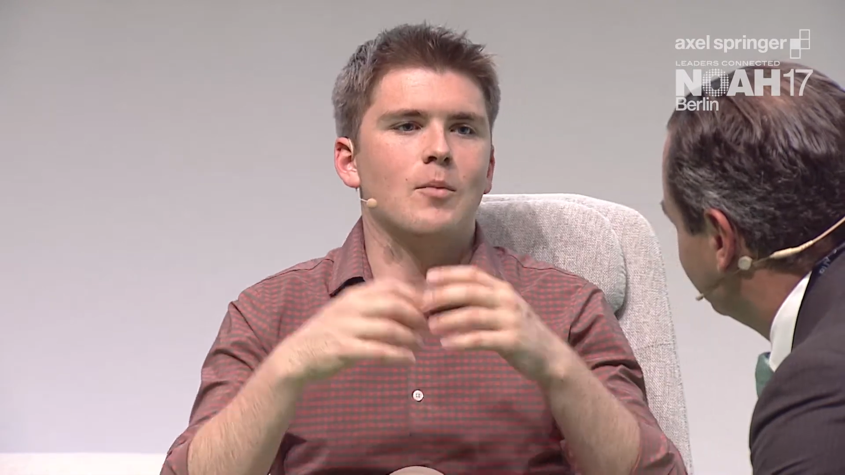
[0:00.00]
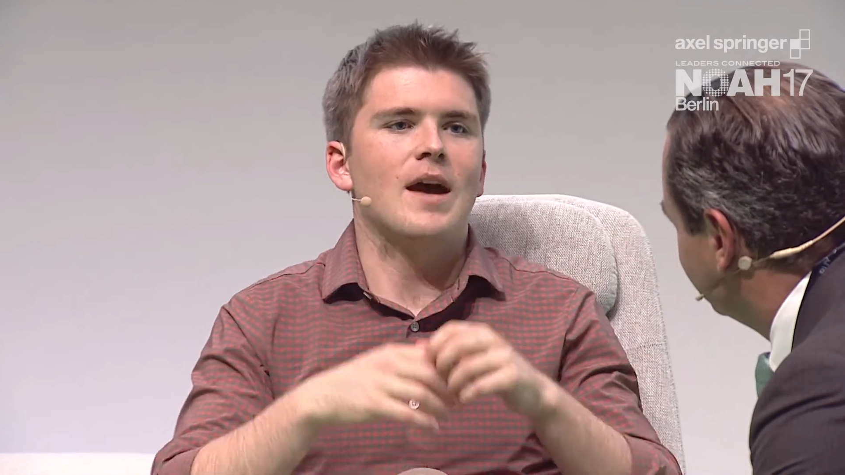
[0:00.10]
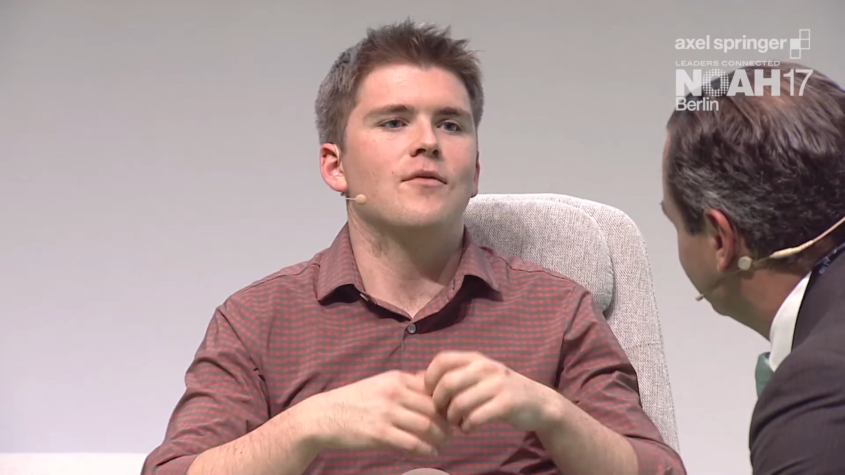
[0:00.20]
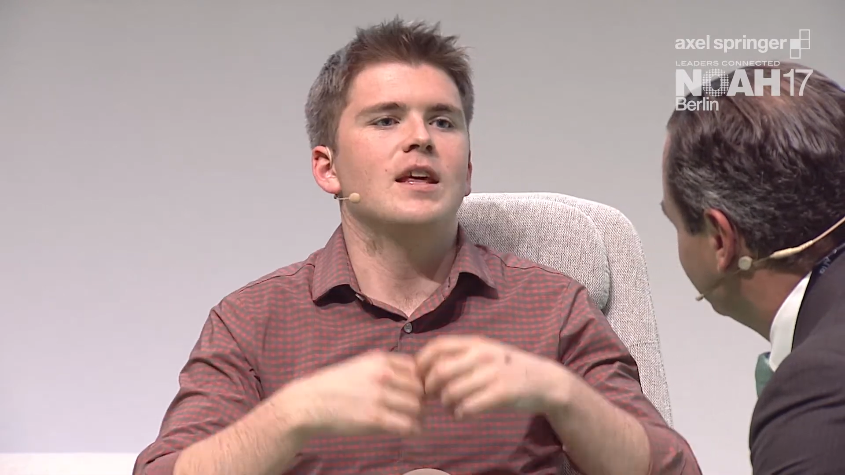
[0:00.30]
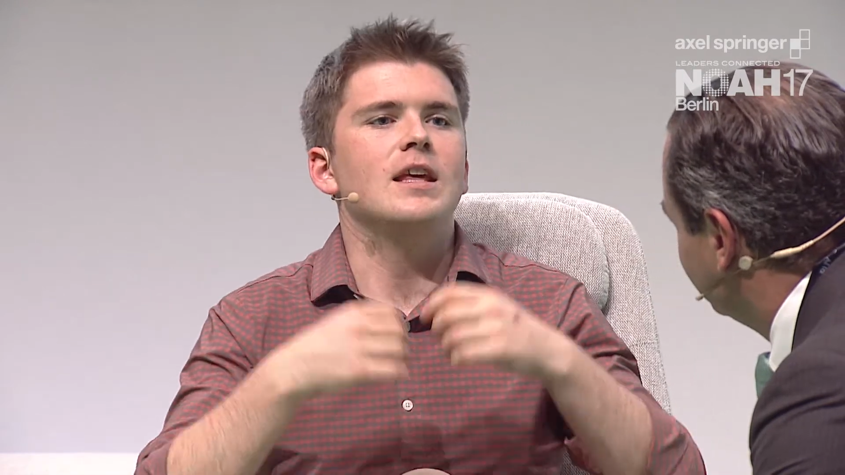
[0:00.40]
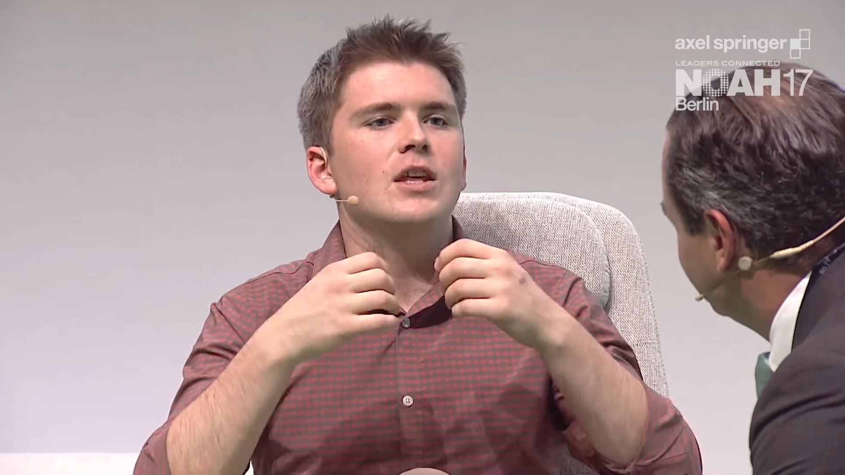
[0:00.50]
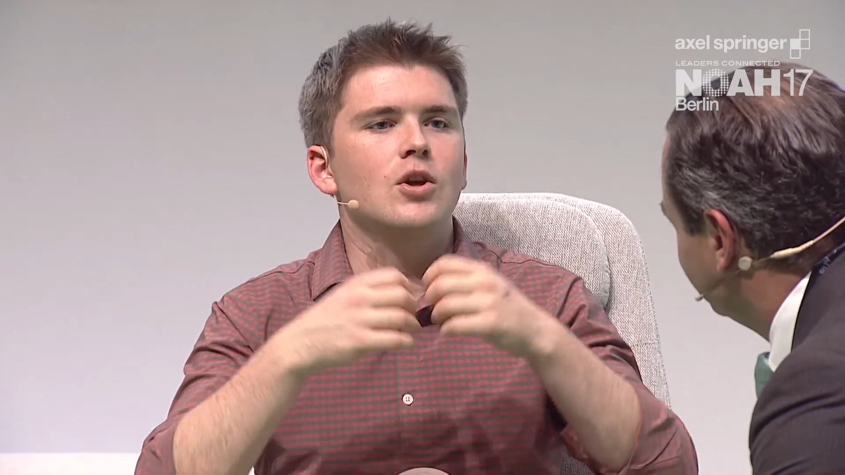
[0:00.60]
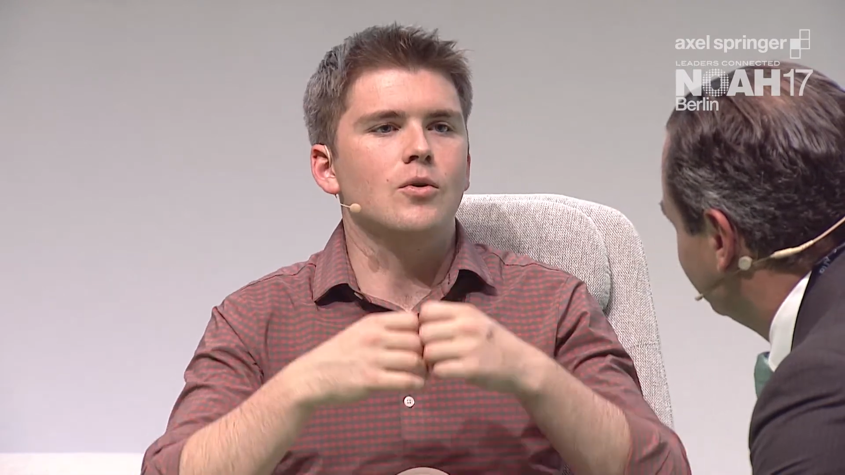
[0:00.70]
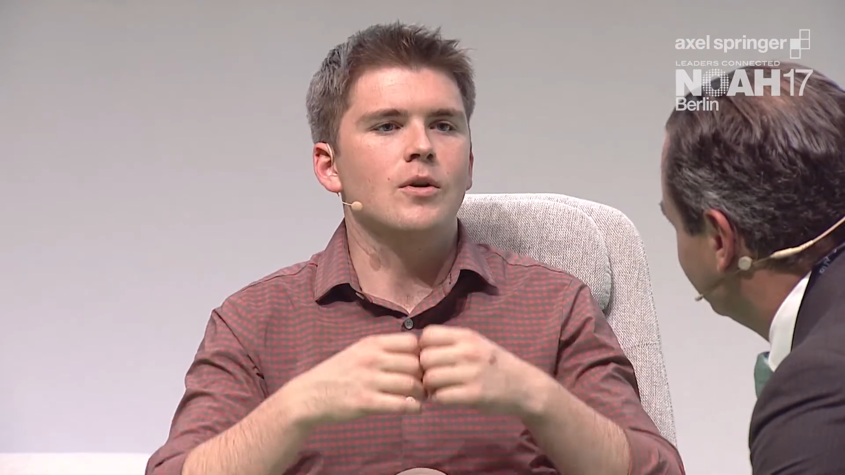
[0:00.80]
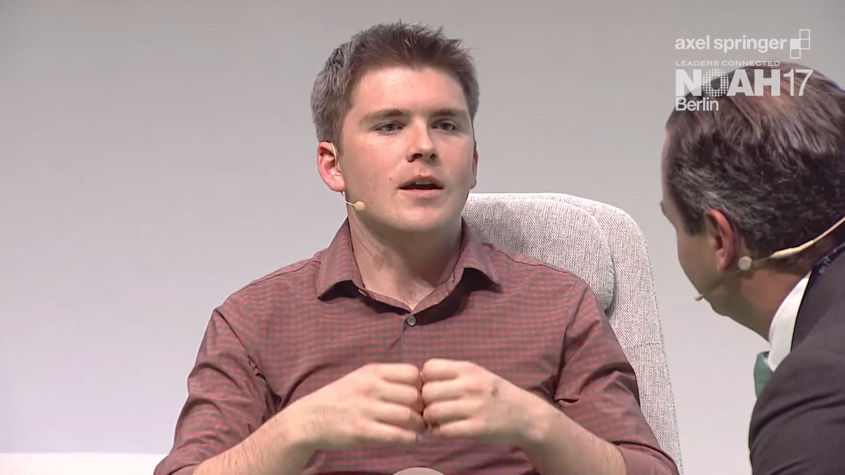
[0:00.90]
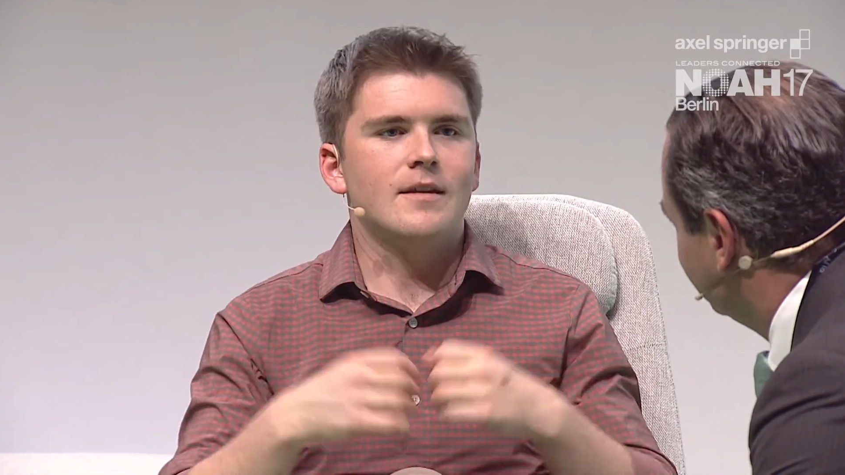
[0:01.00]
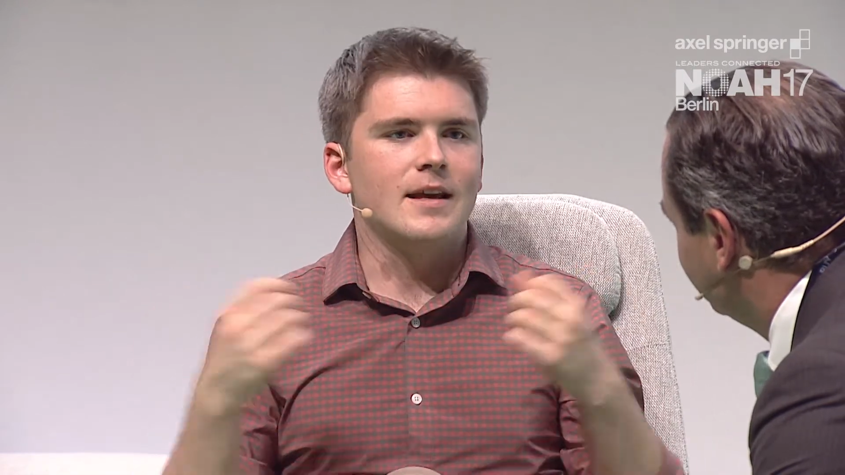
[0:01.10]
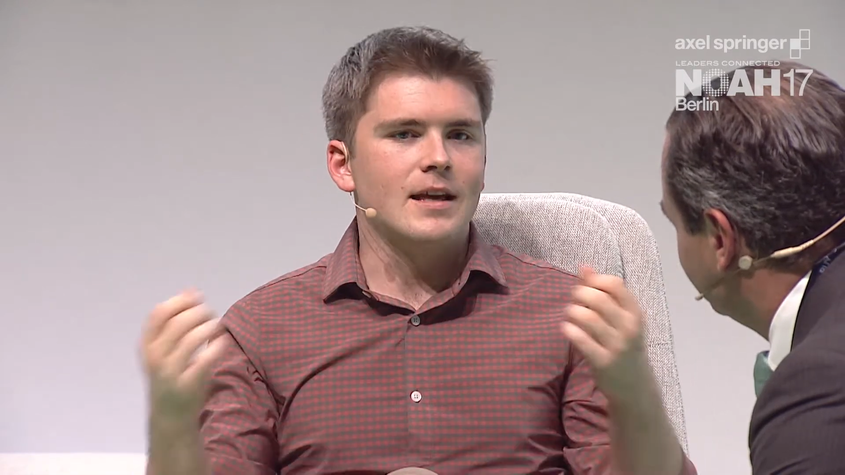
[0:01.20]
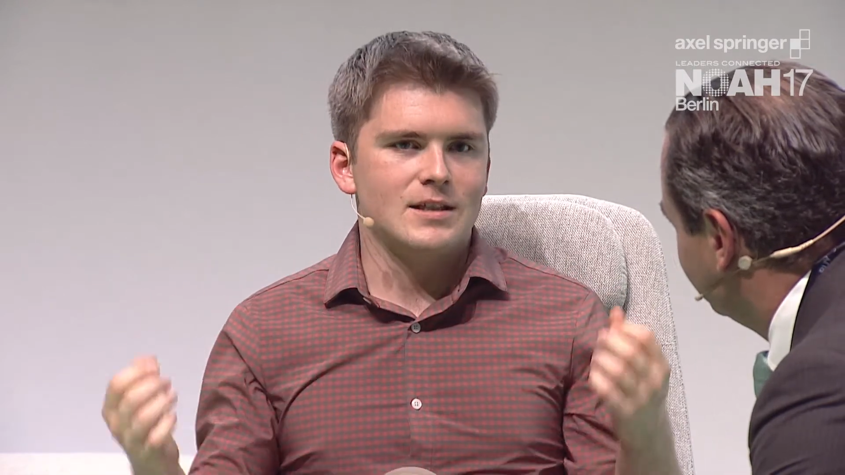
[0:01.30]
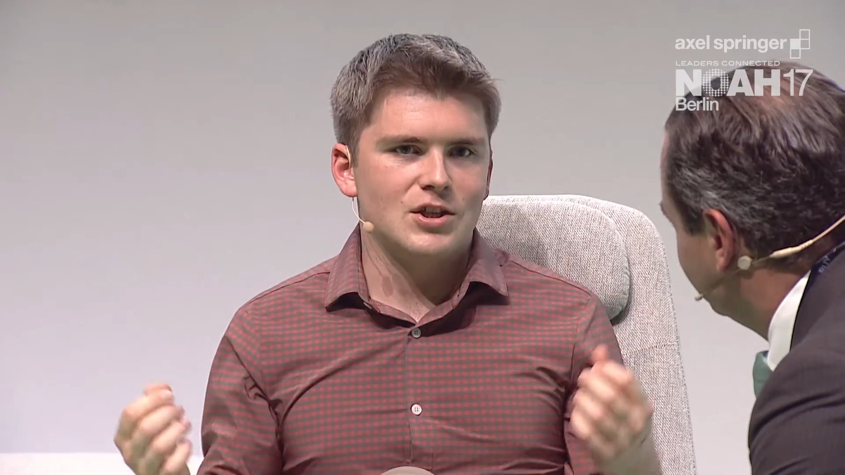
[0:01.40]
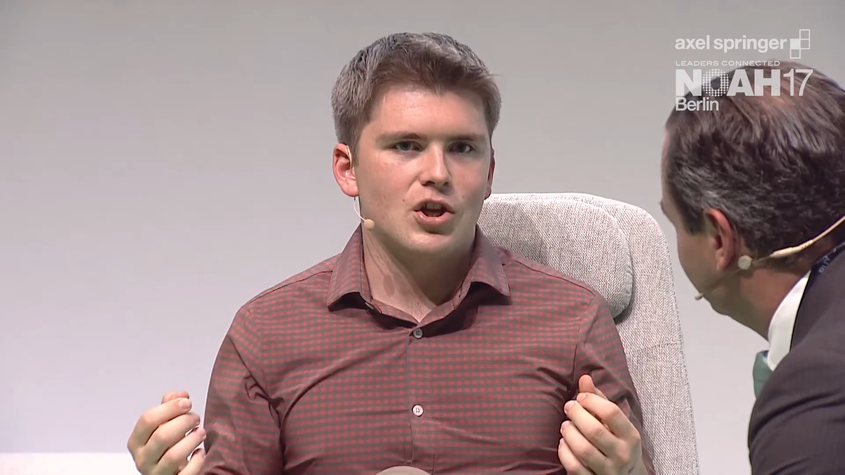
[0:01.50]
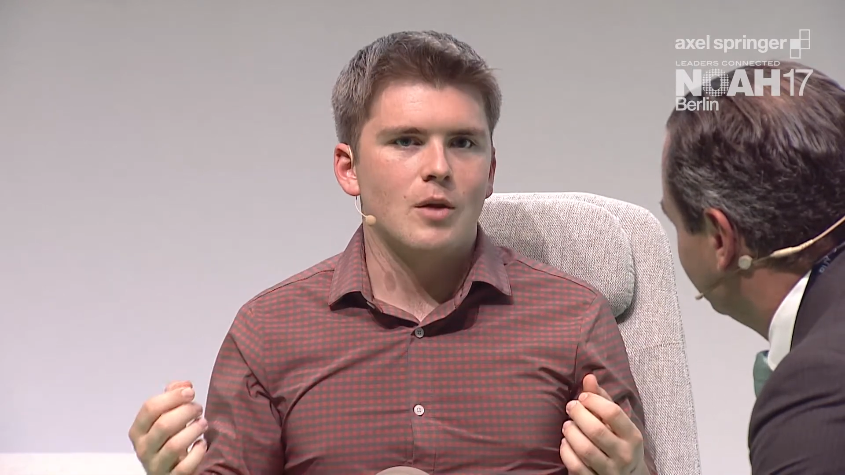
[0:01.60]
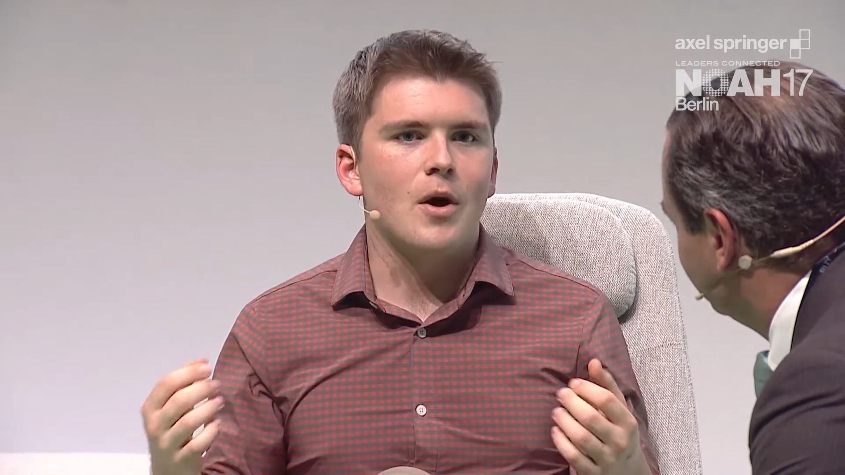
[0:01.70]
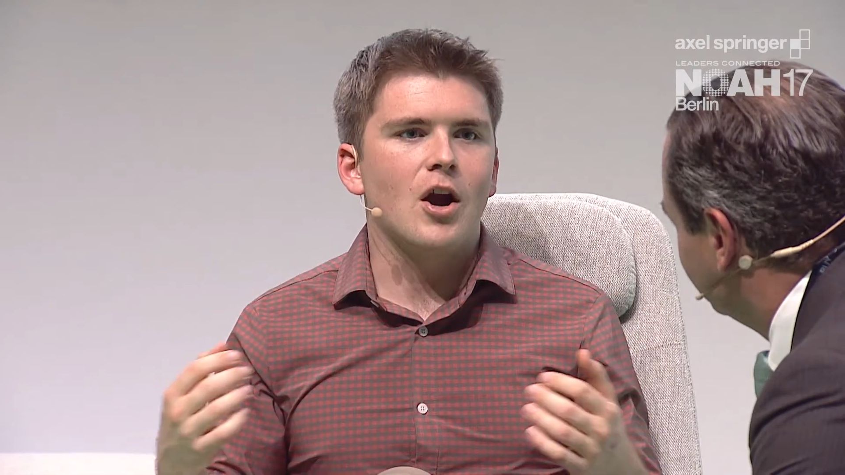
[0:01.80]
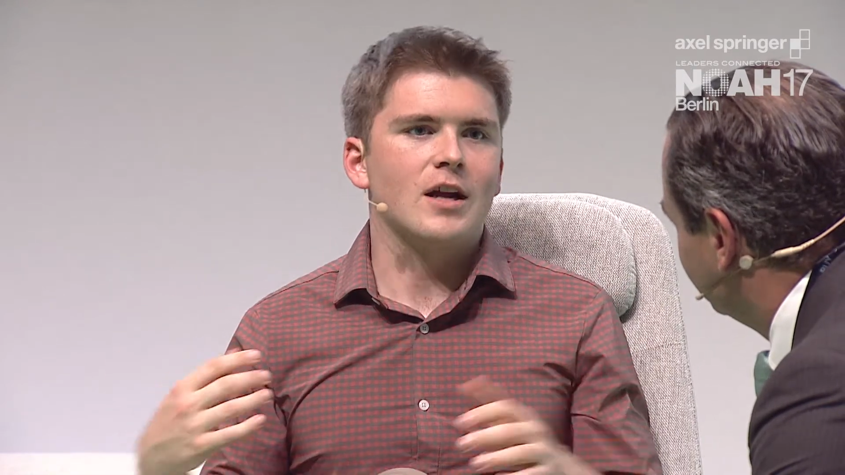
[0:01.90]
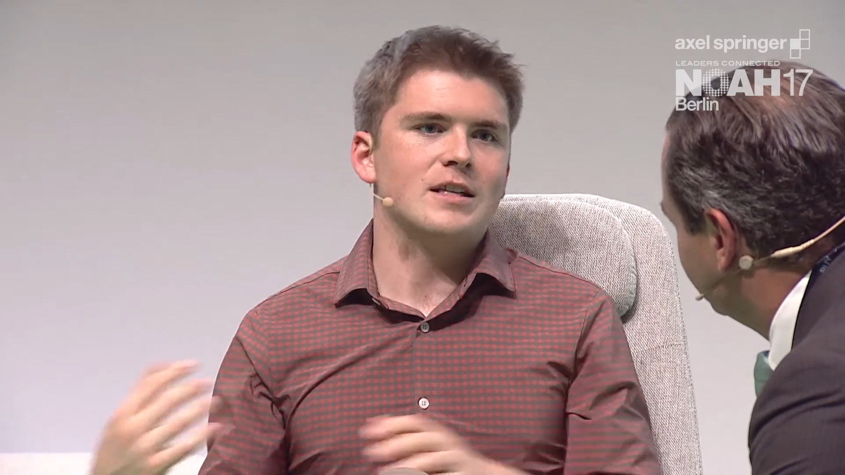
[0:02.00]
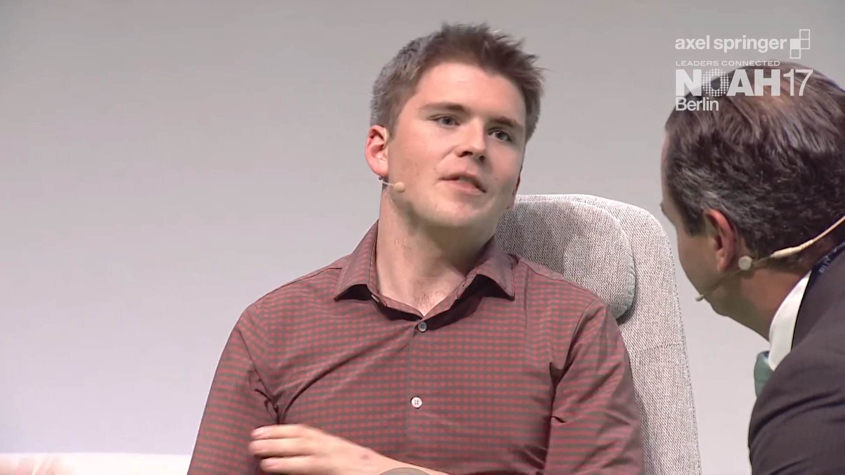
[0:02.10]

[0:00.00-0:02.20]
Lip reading: we have the EU single digital market,